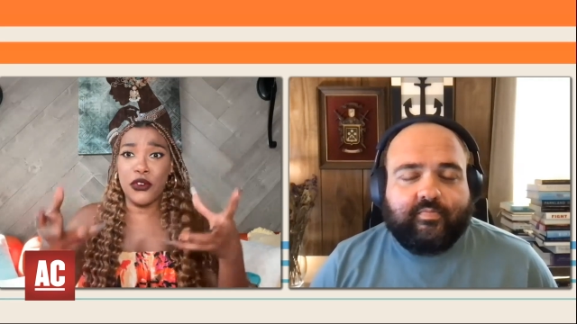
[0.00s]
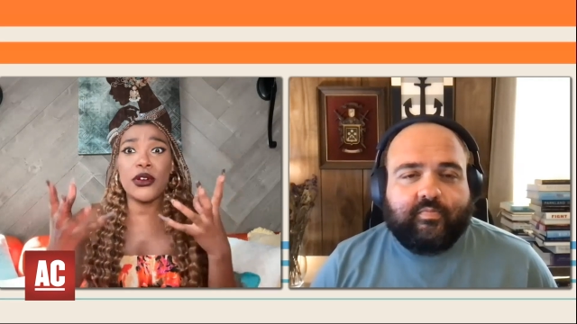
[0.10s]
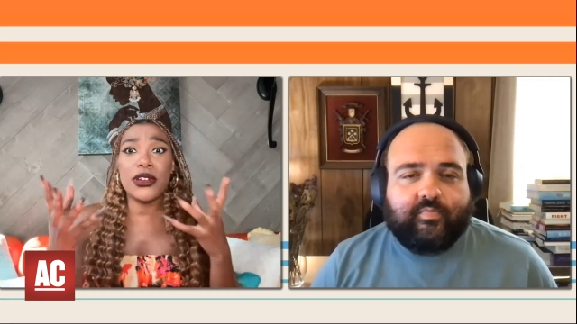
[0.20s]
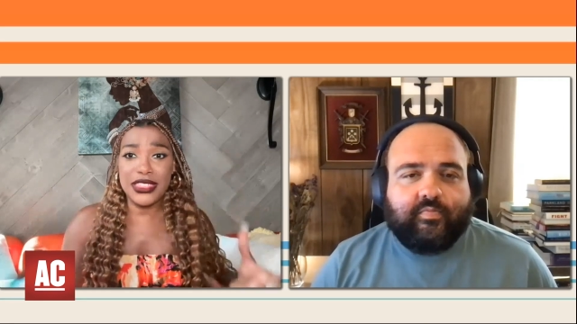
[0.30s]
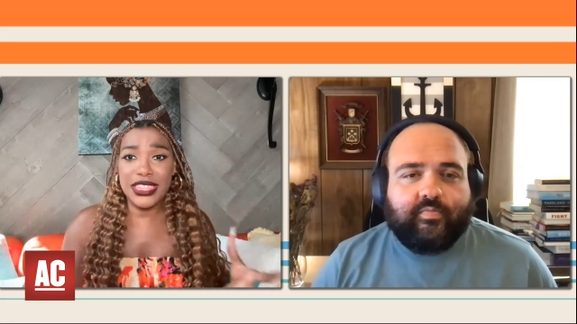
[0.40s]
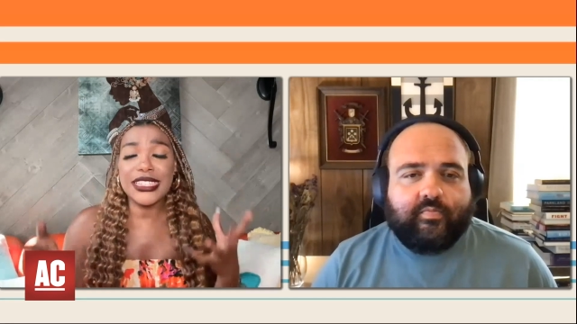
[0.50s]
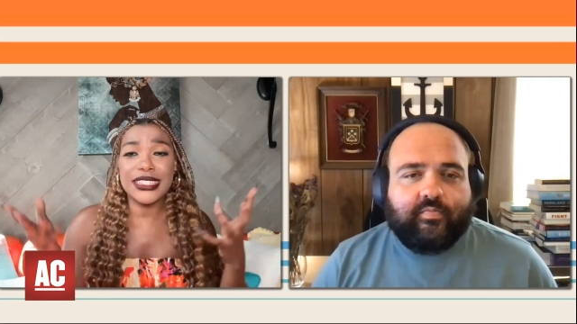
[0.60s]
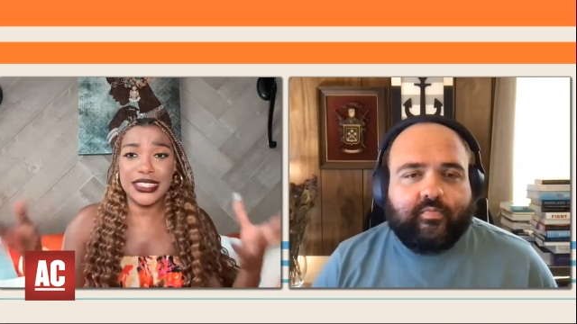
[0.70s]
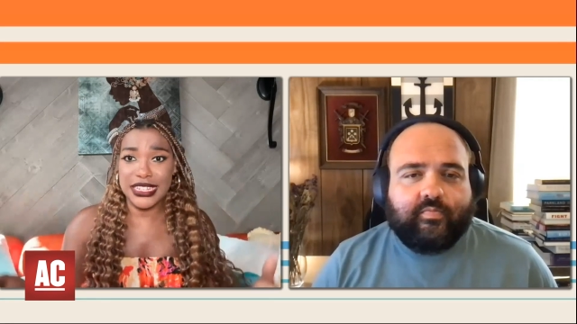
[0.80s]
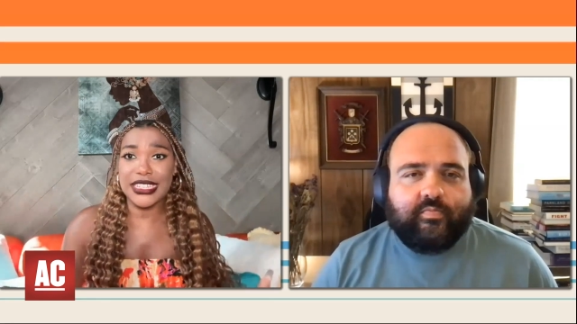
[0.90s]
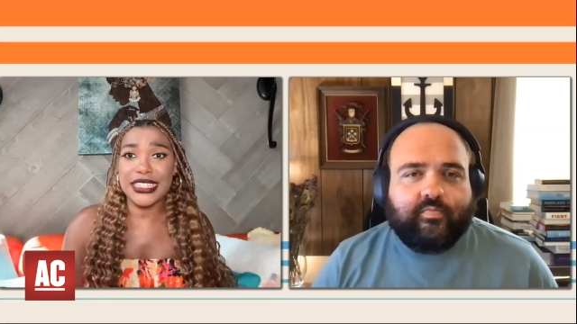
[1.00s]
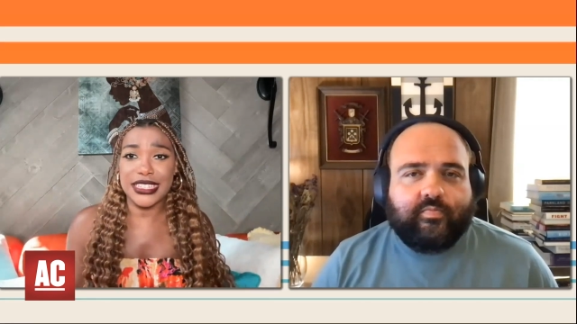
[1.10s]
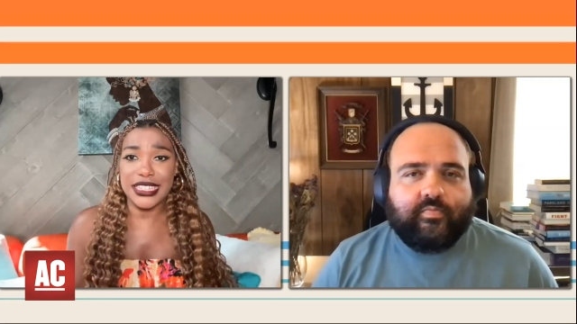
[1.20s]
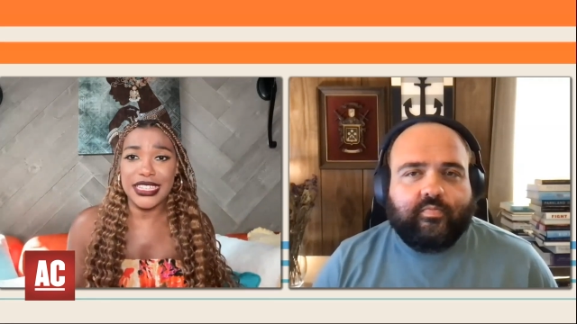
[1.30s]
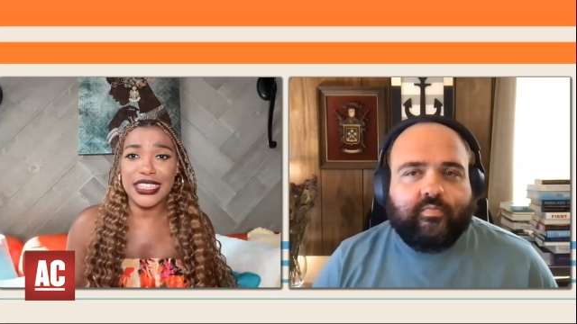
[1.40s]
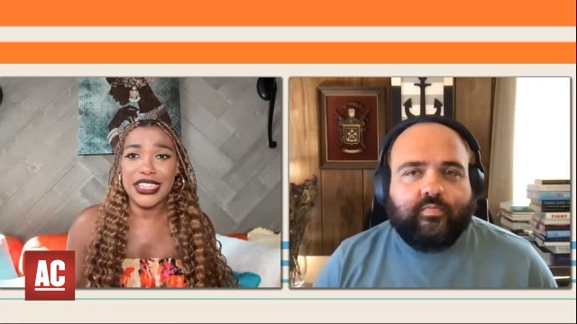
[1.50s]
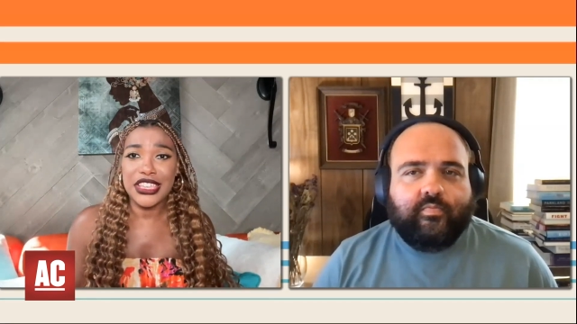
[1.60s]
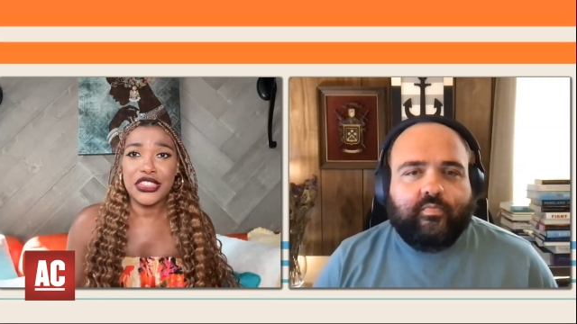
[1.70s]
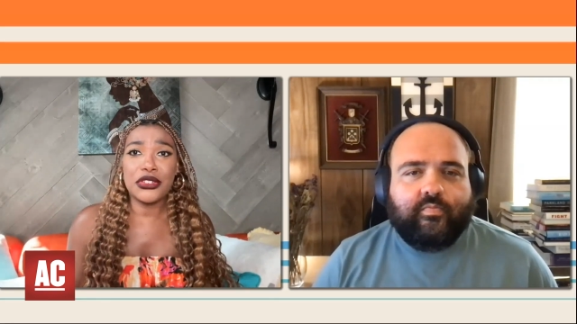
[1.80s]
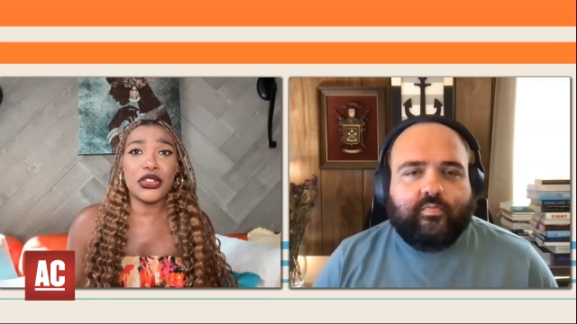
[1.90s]
Speaker 1: for this Senate seat.
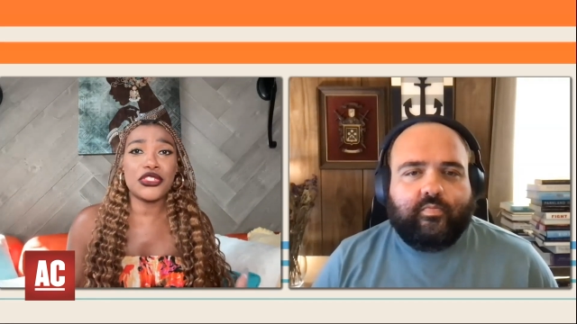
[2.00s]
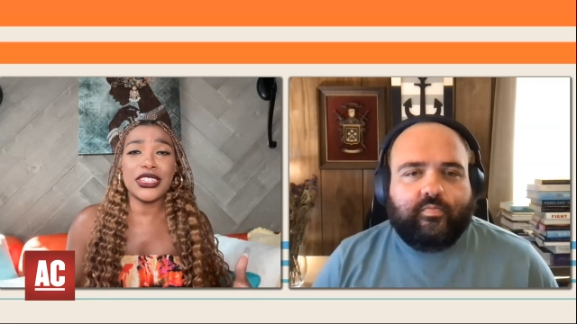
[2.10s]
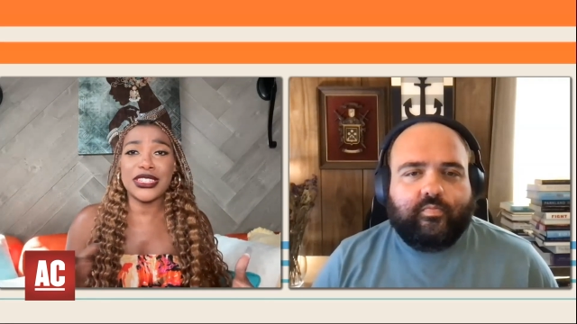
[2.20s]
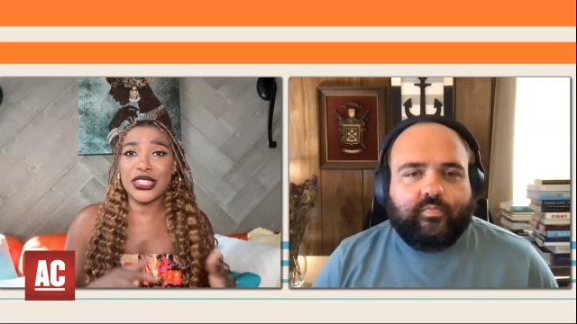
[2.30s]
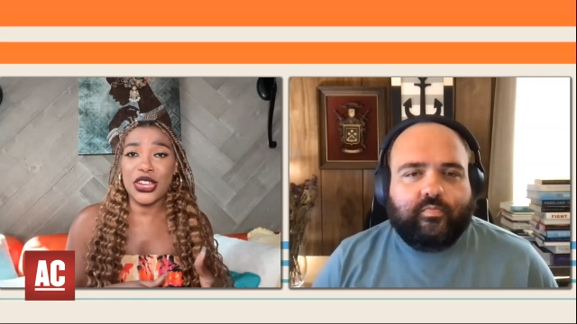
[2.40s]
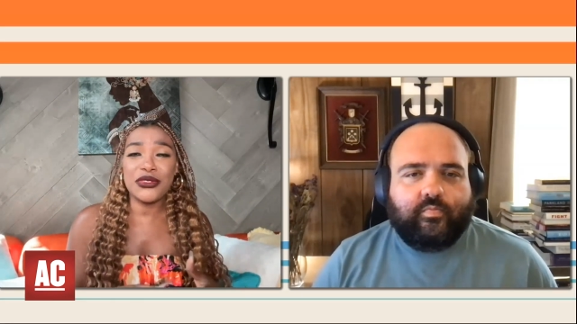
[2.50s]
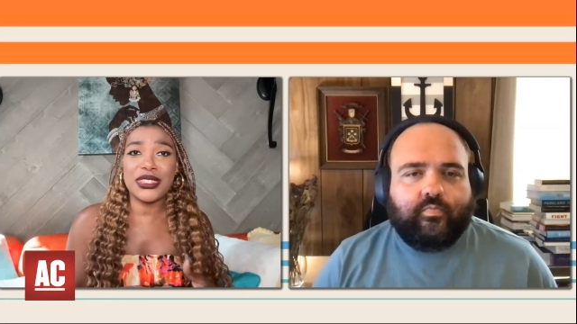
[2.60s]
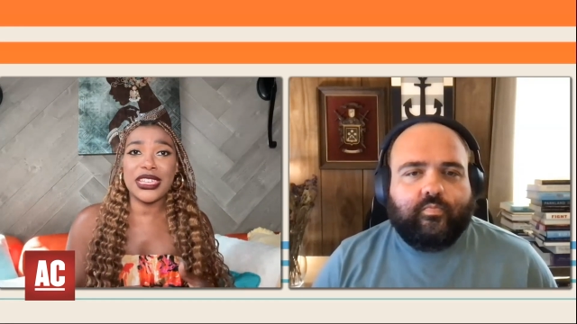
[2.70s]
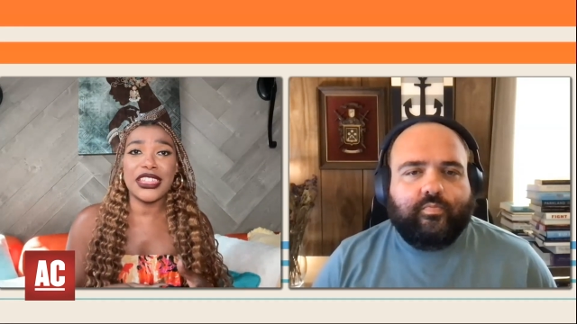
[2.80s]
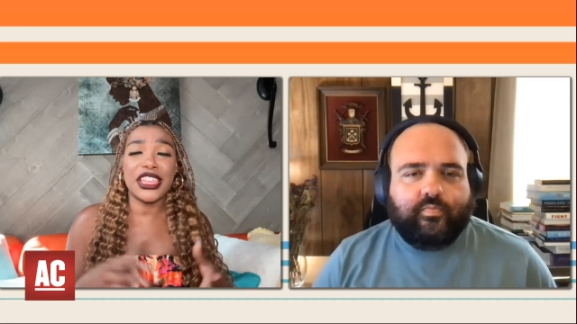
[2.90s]
You know, she deserves it.